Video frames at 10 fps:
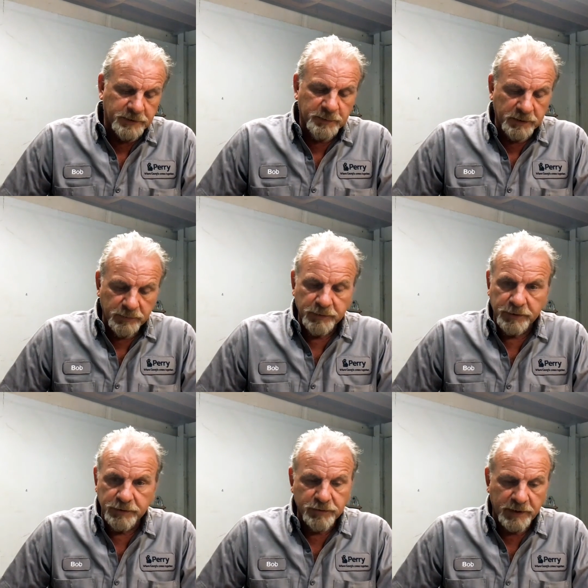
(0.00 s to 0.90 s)
it's been a
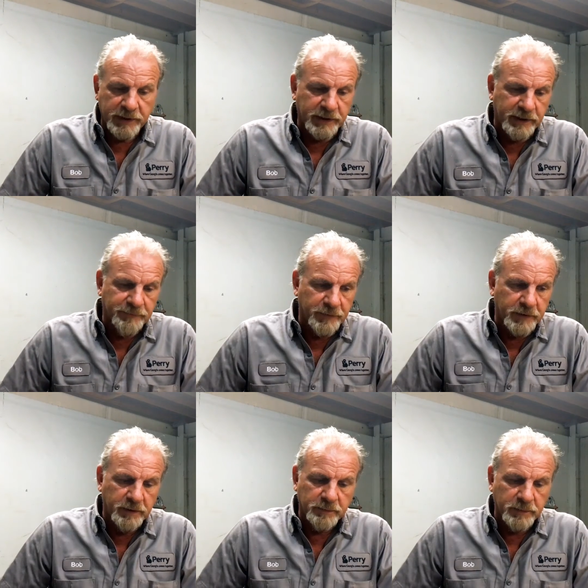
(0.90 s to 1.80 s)
real good training aid for
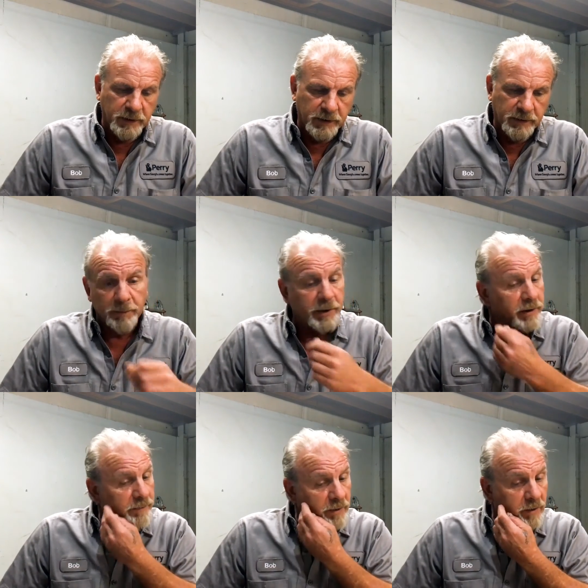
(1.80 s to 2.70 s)
them. A little
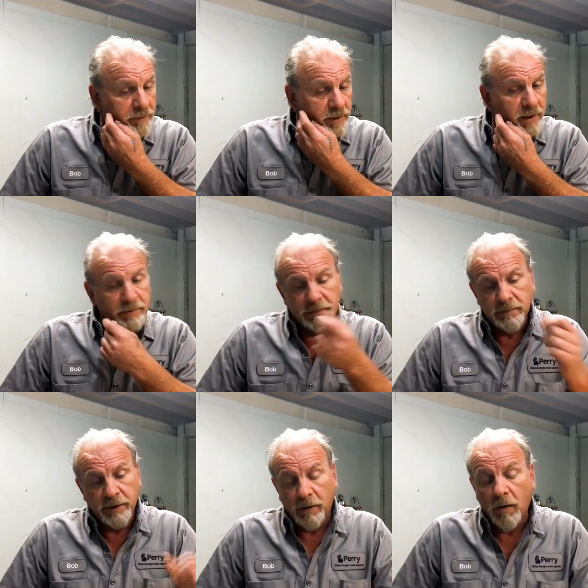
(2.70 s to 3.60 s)
money involved in that
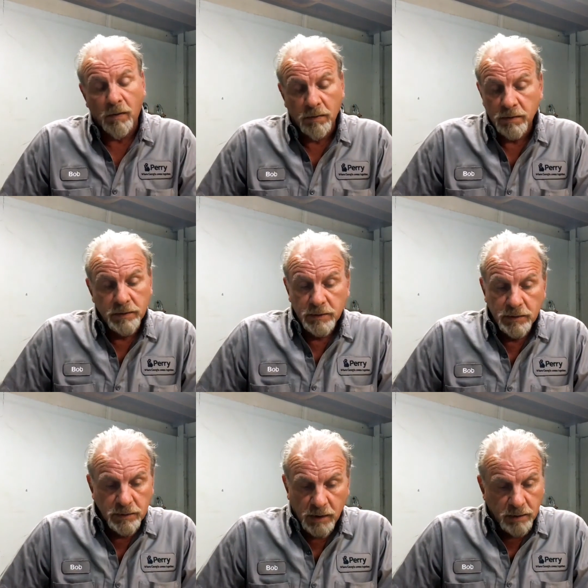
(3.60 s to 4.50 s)
at all,
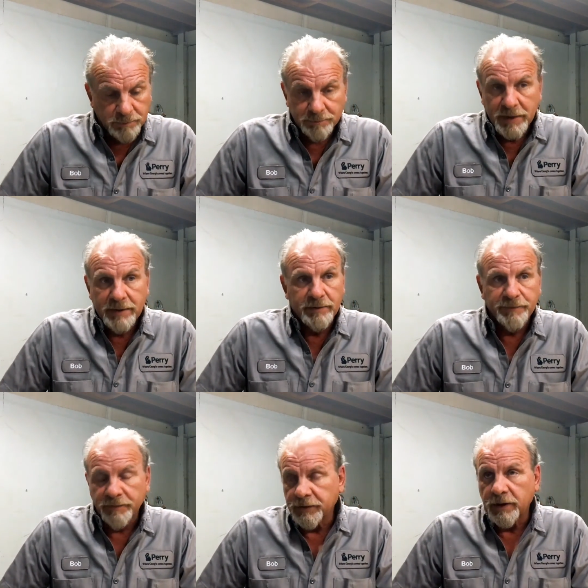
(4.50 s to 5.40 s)

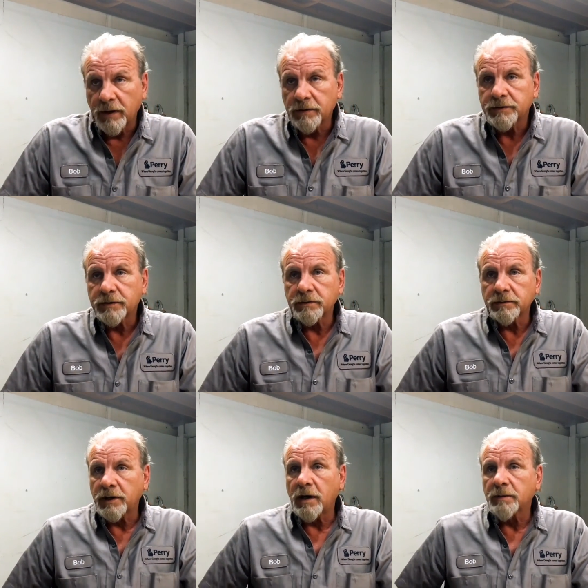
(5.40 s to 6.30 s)
maybe $50
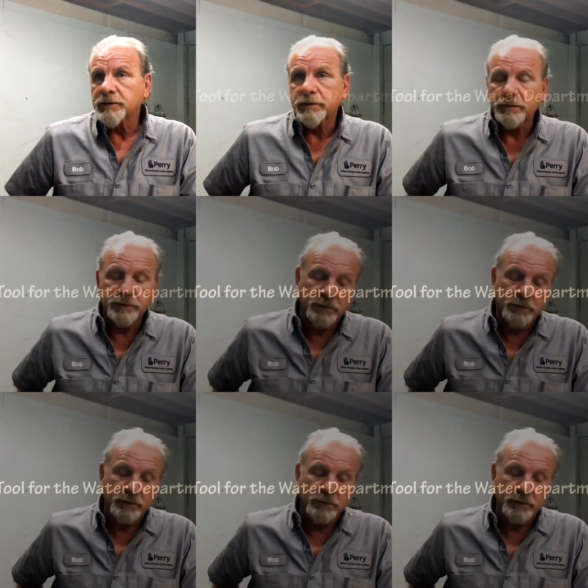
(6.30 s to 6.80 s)
tops.